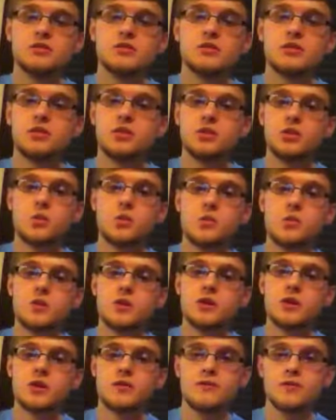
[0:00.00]
the
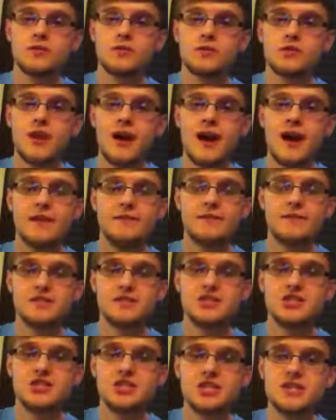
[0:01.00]
Lord of your life?
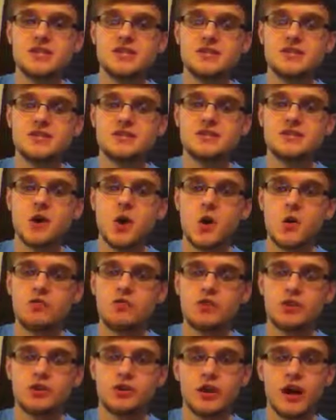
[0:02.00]
Is Jesus
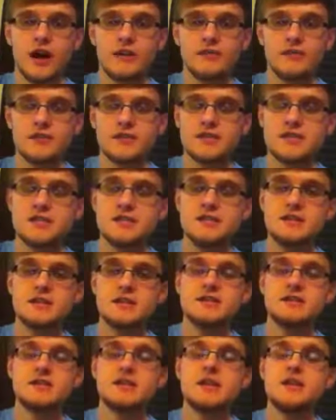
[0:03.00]
over your life? Is he,
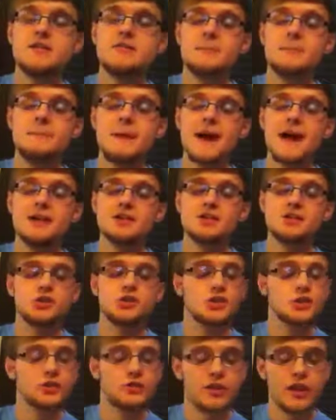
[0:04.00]
is he the
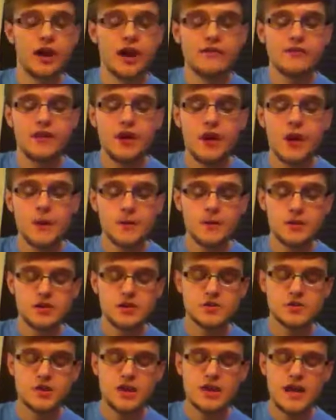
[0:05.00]
master of your life?
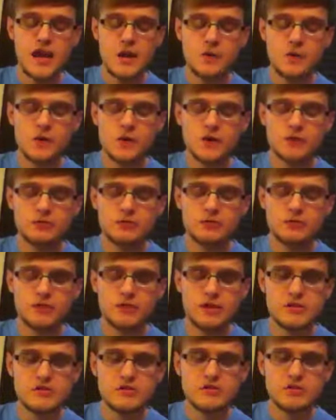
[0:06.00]
Because right now we're going to
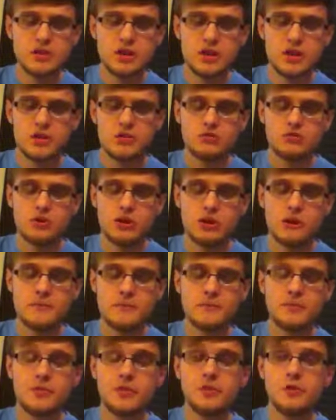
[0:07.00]
be reading
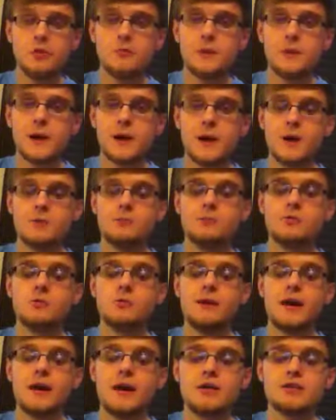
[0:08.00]
a little parable
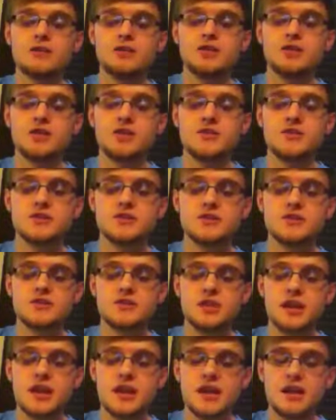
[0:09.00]
about
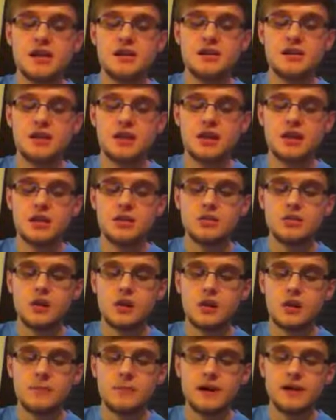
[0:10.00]
Jesus and
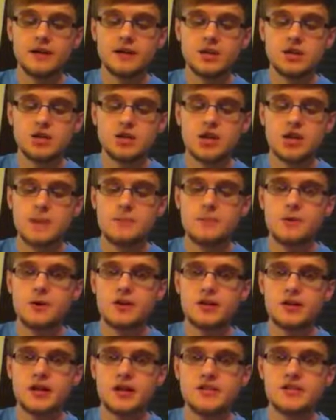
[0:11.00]
talking about the
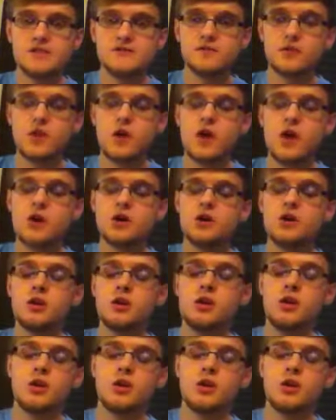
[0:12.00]
shepherd and his flock